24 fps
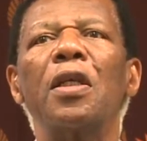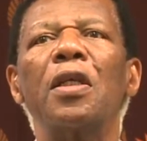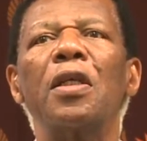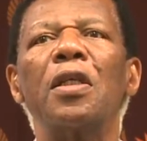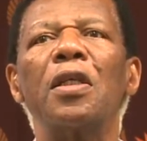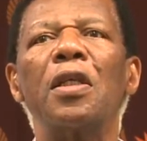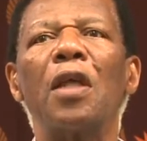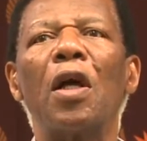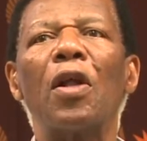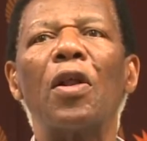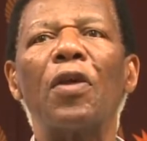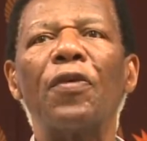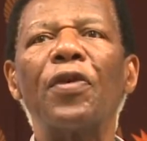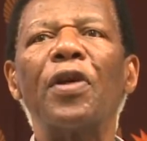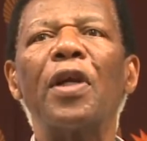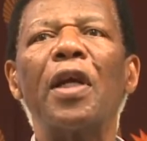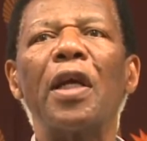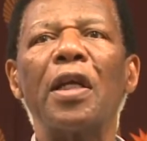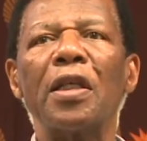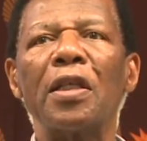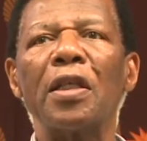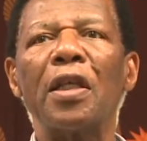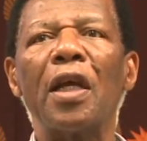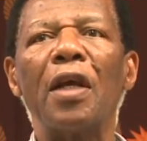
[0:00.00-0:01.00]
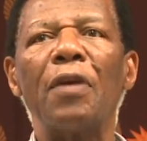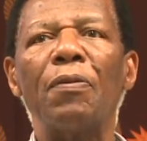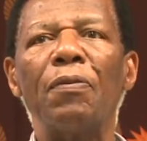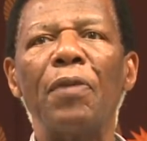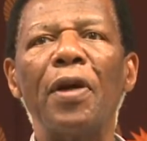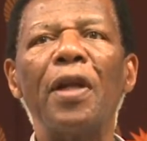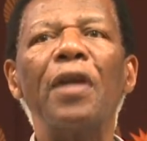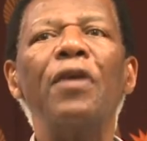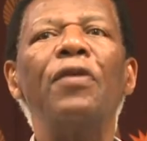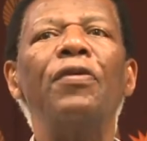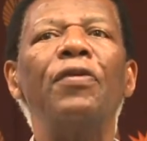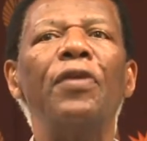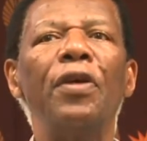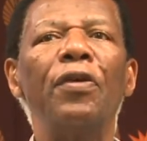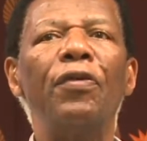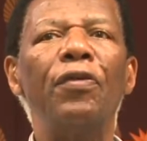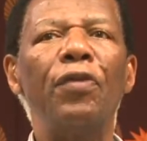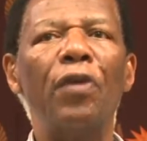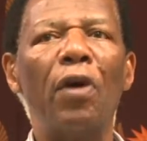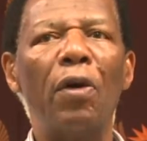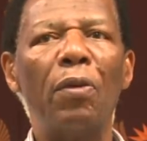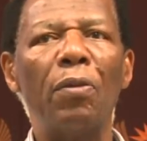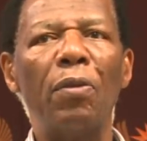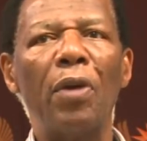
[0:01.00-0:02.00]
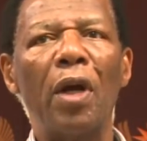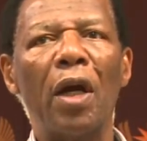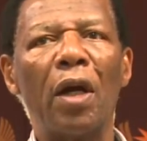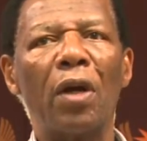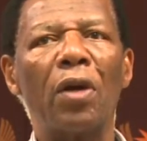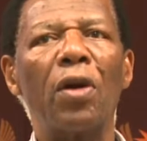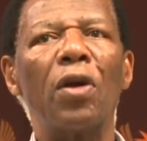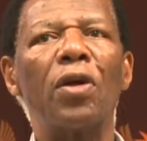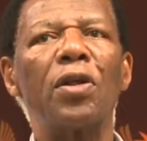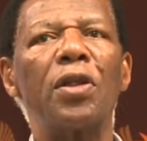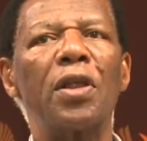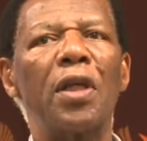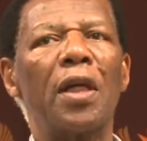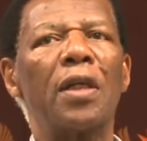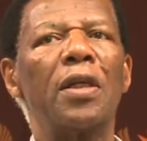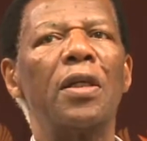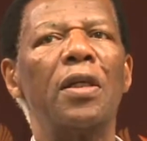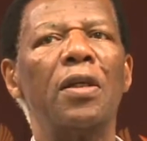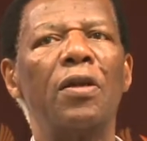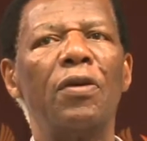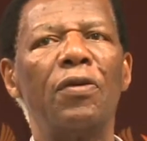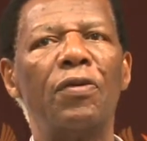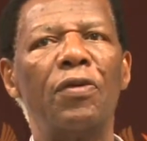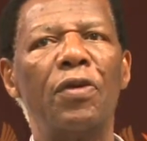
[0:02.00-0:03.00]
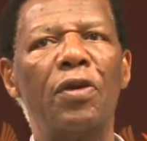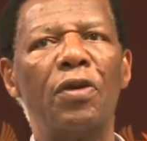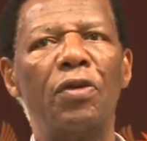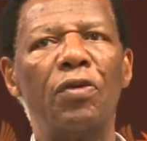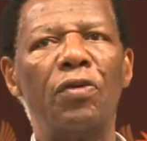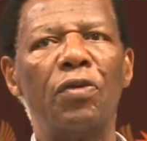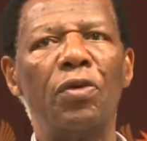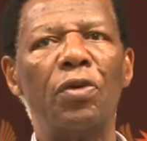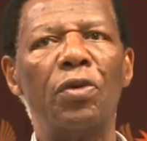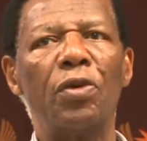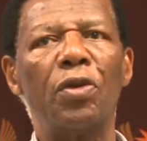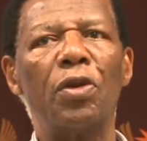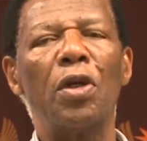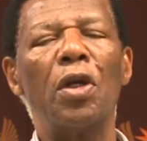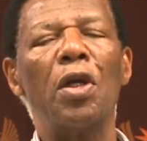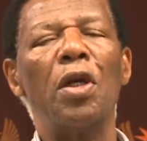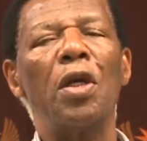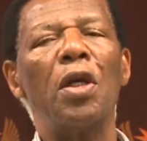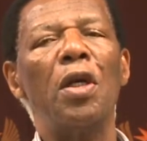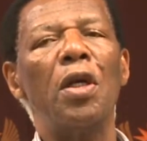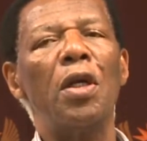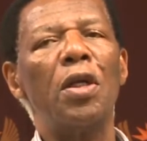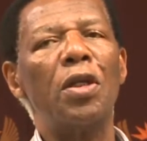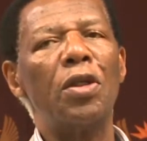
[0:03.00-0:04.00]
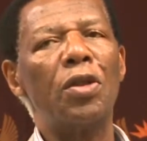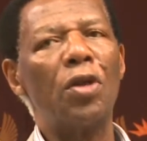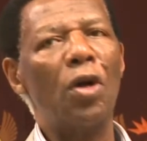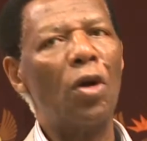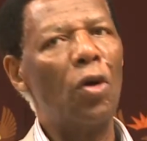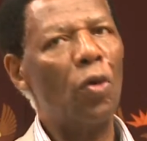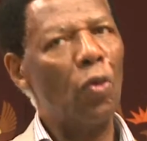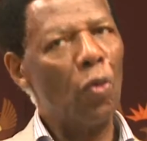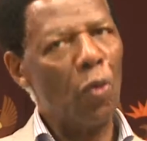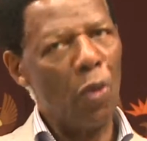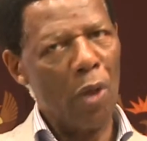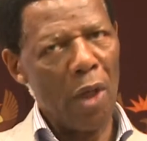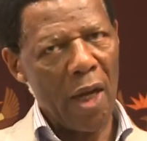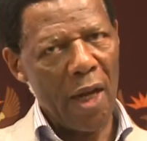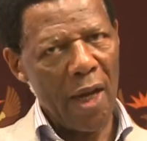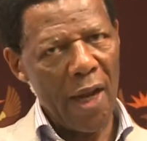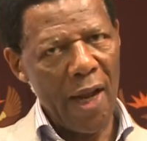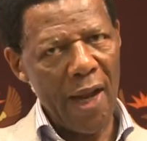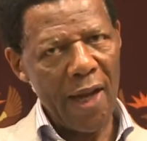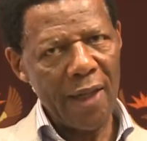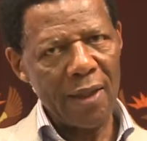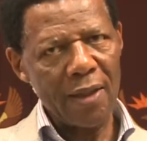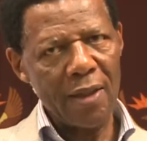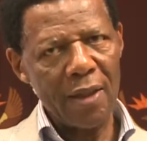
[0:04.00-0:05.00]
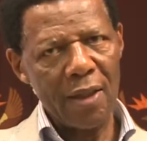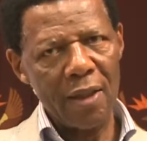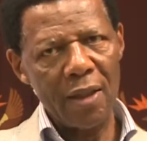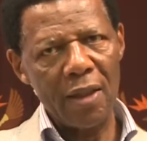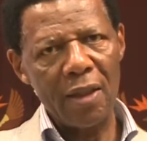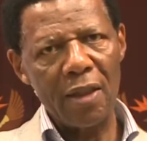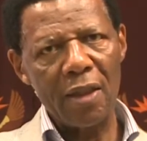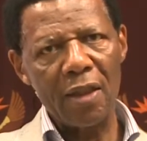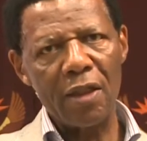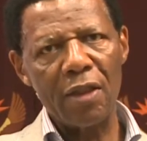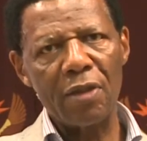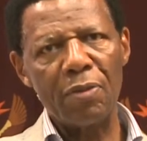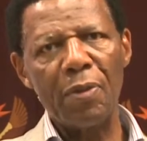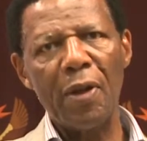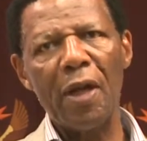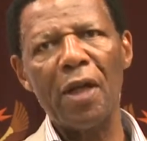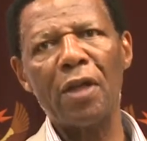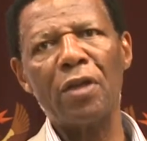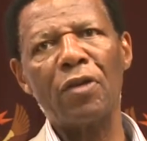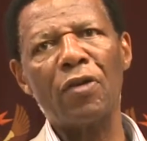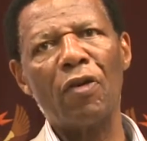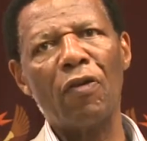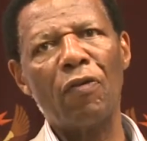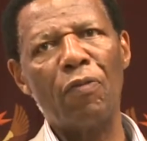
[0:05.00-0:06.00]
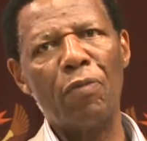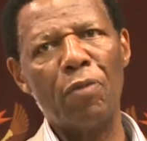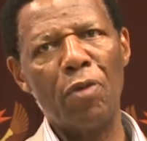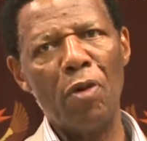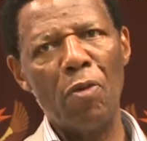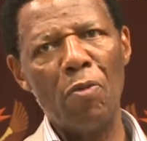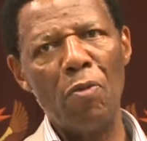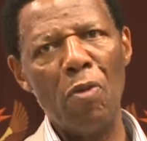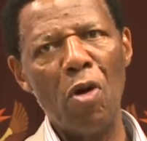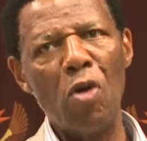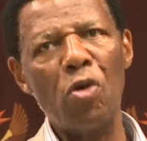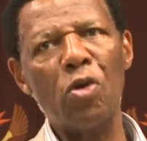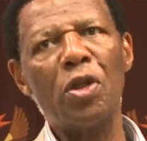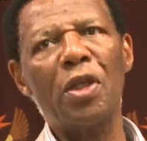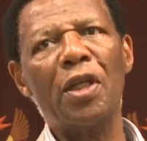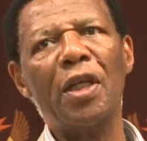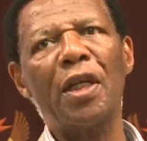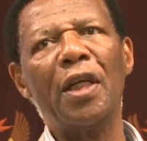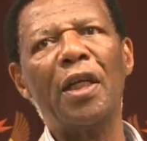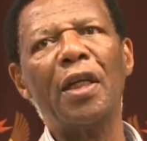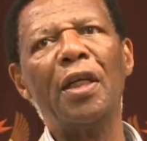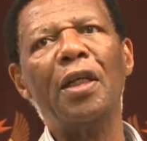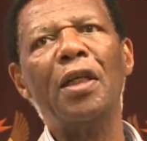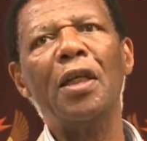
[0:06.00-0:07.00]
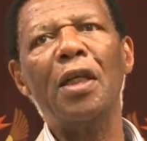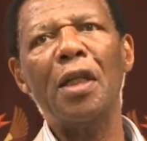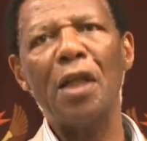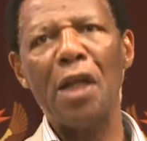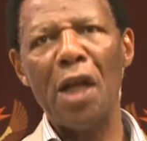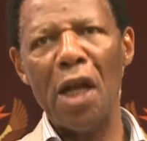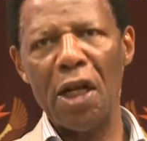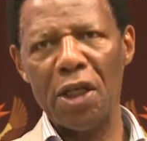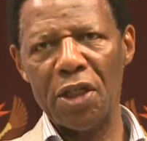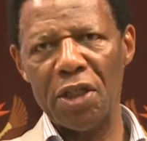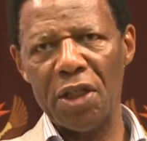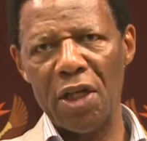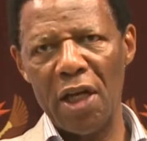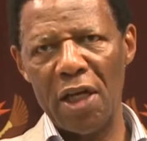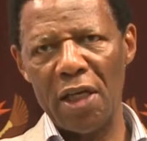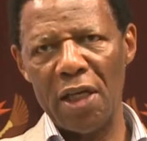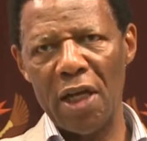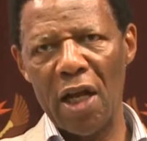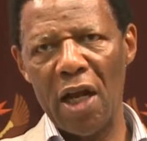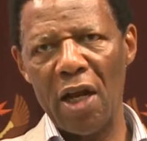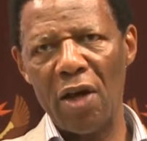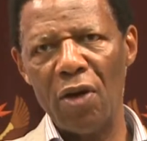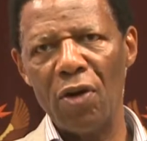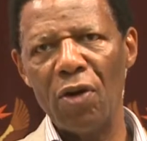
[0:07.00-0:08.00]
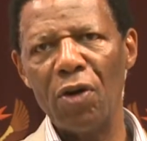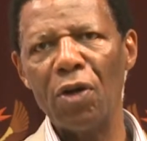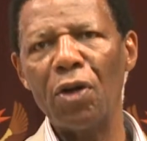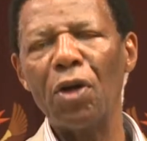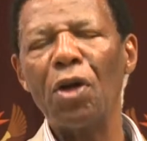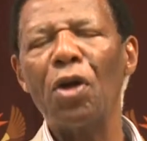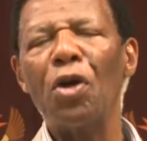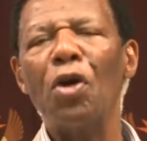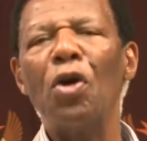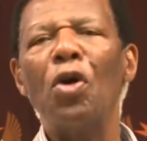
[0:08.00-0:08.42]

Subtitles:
South Africans can benefit from a cross-section of these issues. So we are acting in the space of promoting national dialogue.